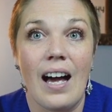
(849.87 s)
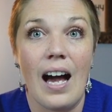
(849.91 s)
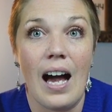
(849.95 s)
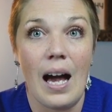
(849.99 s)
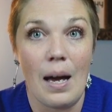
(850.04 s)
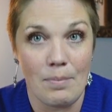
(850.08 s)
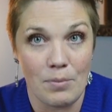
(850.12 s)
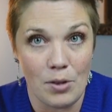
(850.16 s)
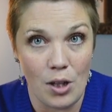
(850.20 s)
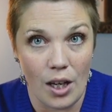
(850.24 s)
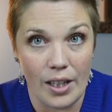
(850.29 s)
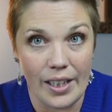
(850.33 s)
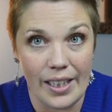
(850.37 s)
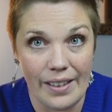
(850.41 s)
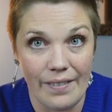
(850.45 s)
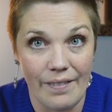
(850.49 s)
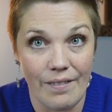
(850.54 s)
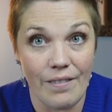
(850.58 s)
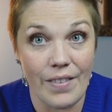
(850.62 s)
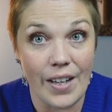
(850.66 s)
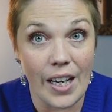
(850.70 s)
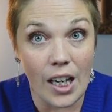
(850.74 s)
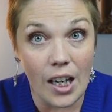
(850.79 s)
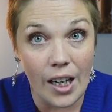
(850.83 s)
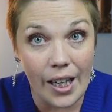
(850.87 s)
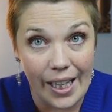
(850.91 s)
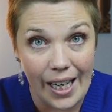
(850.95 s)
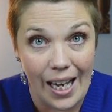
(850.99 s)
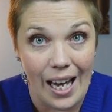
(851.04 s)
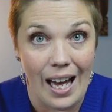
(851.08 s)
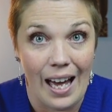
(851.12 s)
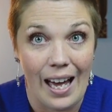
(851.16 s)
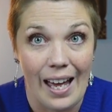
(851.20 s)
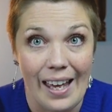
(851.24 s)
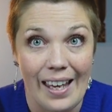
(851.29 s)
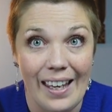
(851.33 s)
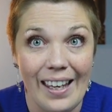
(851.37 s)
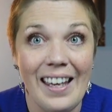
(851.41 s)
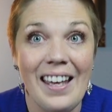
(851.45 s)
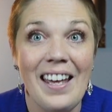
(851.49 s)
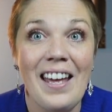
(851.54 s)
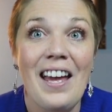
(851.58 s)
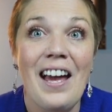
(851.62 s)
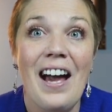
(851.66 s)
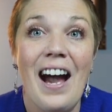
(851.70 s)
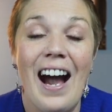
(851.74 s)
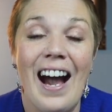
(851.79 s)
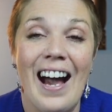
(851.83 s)
I'm talking very high
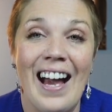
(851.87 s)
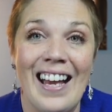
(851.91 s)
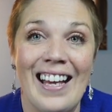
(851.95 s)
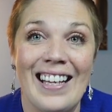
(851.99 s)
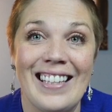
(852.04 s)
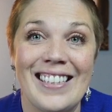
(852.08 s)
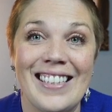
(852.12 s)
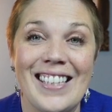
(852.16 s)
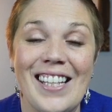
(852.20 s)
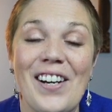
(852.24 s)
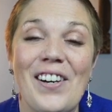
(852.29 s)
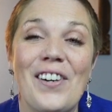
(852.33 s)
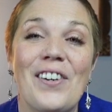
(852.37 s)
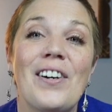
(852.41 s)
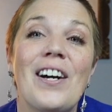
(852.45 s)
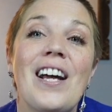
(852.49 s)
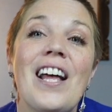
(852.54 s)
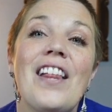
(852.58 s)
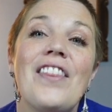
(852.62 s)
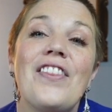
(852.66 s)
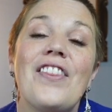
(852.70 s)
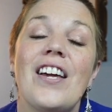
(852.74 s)
ISO,